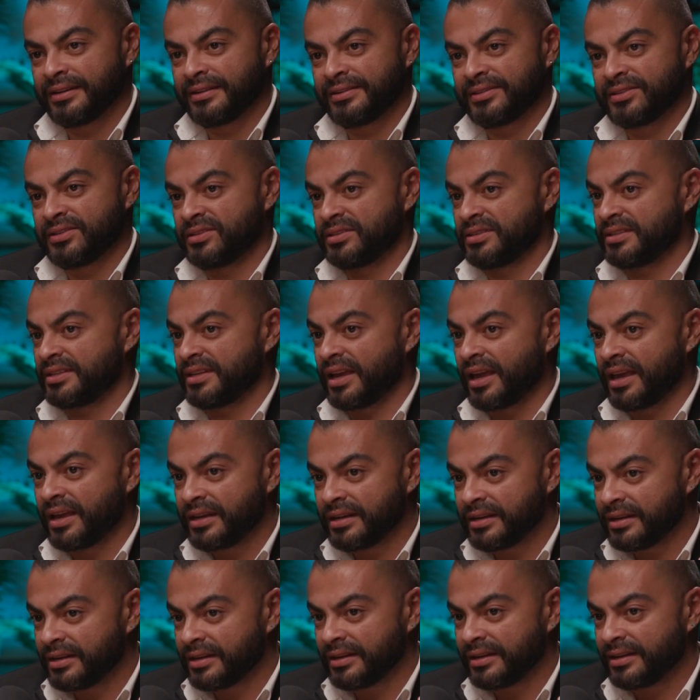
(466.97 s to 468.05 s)

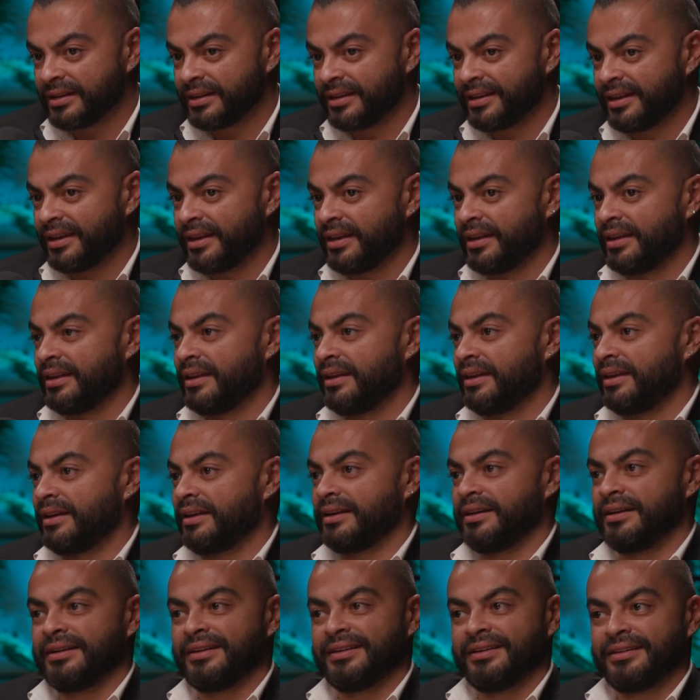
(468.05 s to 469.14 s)
scary.
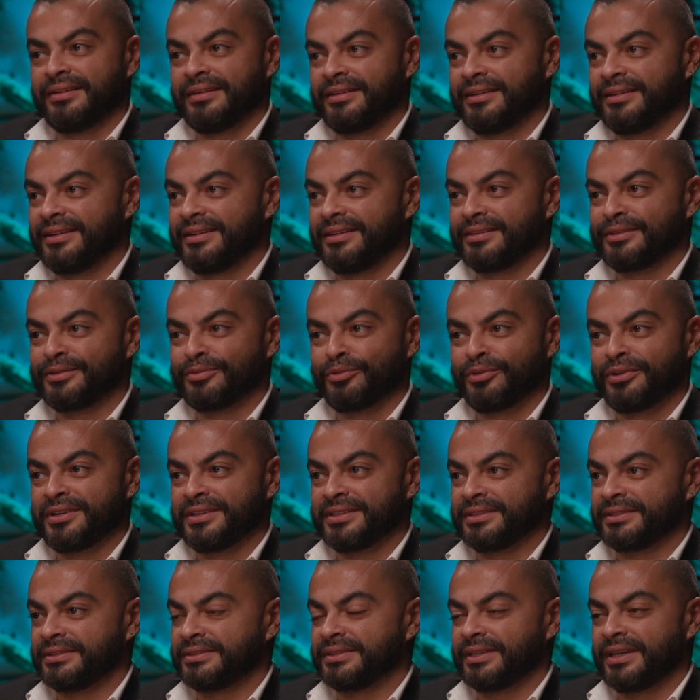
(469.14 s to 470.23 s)
It
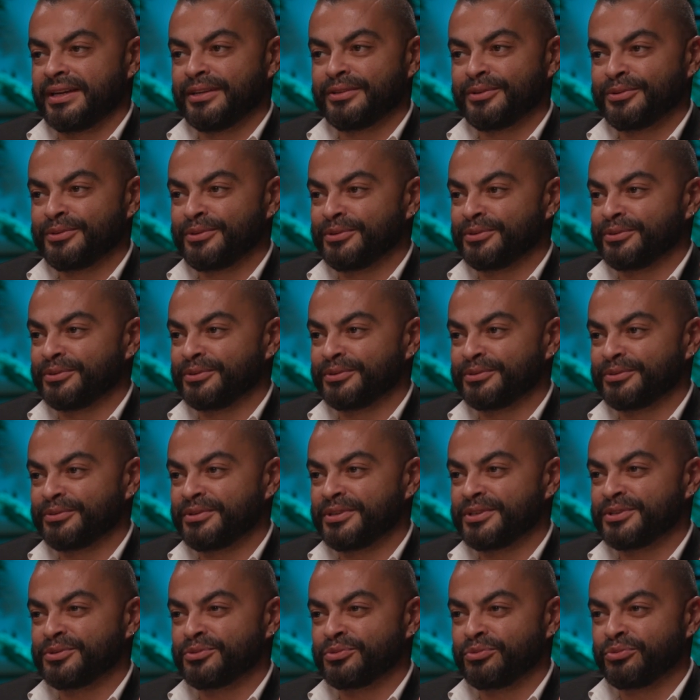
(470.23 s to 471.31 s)
was, I don't know, it
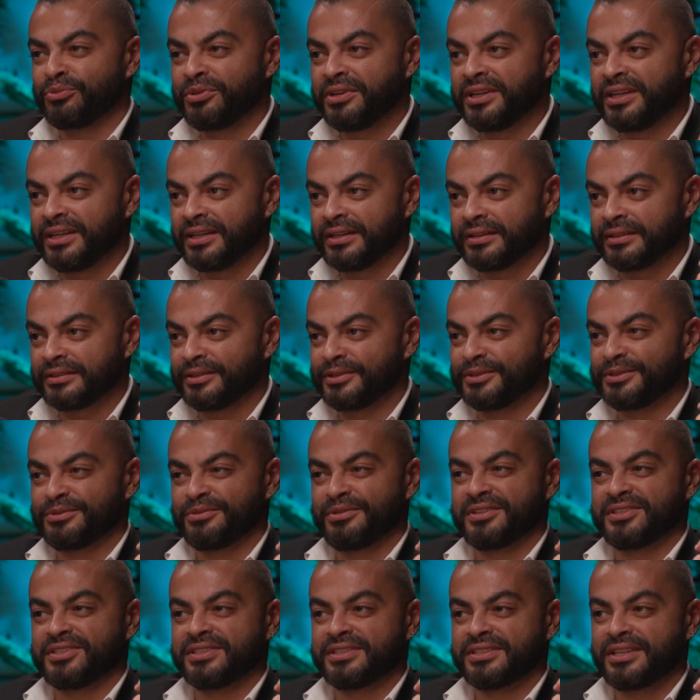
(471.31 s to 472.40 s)
was weird. It
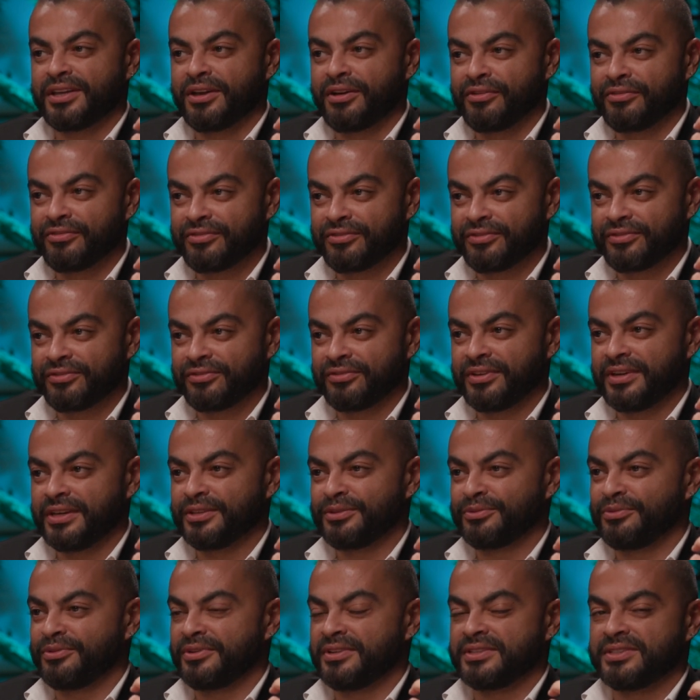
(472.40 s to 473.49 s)
was tough.
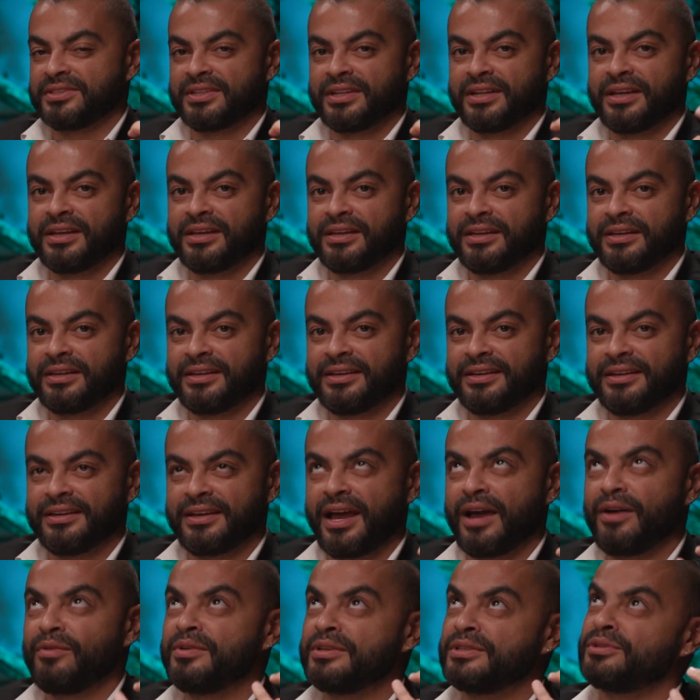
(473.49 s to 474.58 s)
It was like,
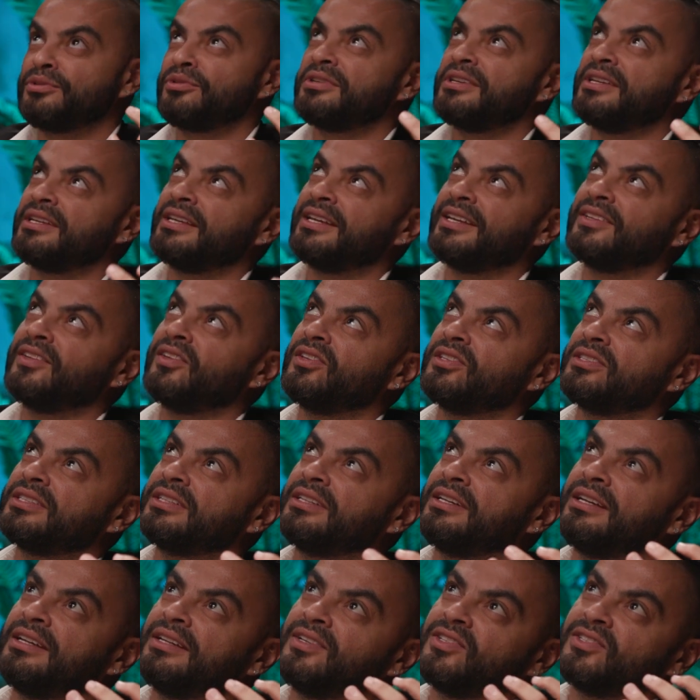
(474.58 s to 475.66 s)
I was looking at the
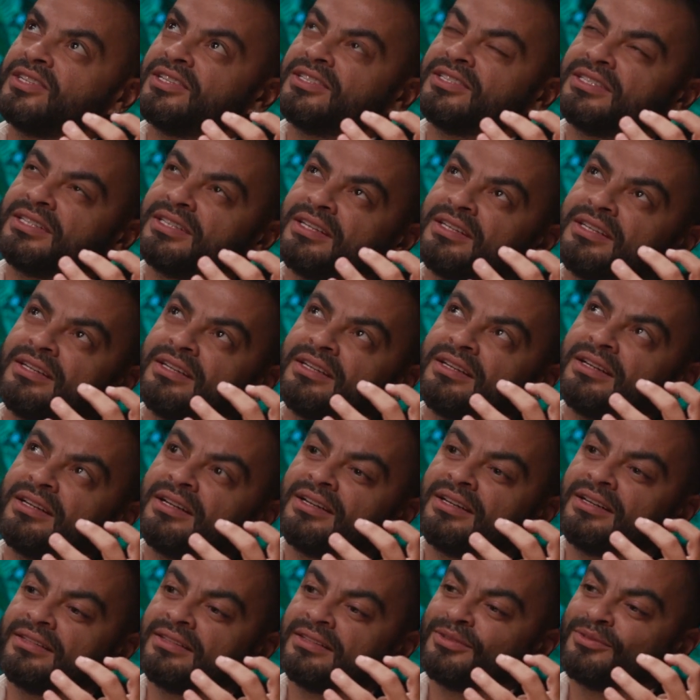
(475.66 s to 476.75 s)
skies and saying,
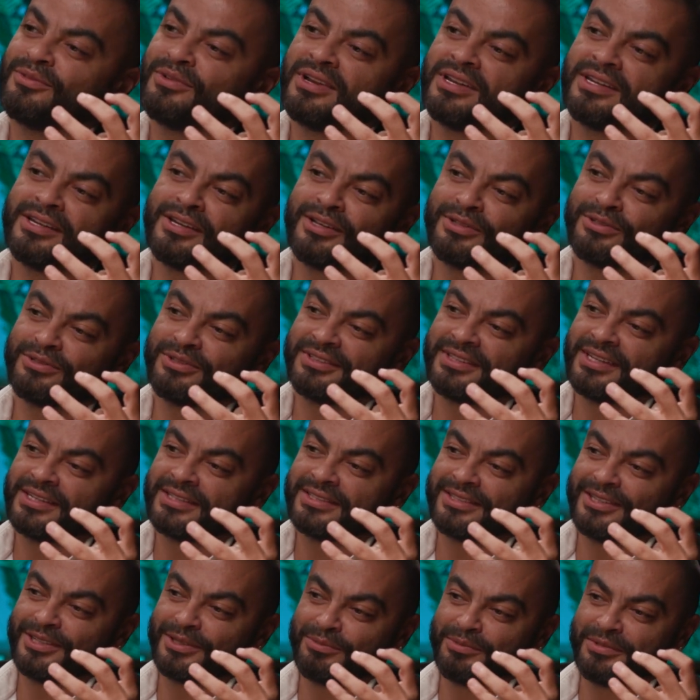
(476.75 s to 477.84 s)
God, why are you
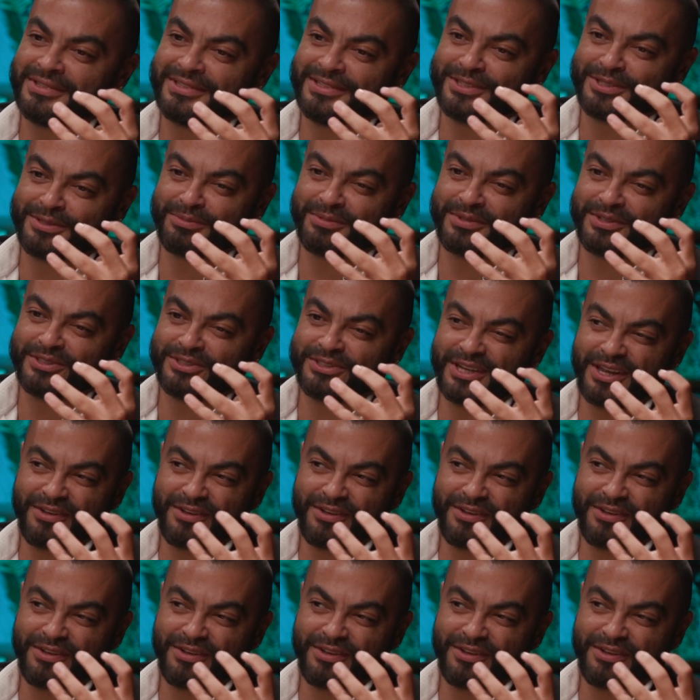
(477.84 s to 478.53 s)
testing me this much?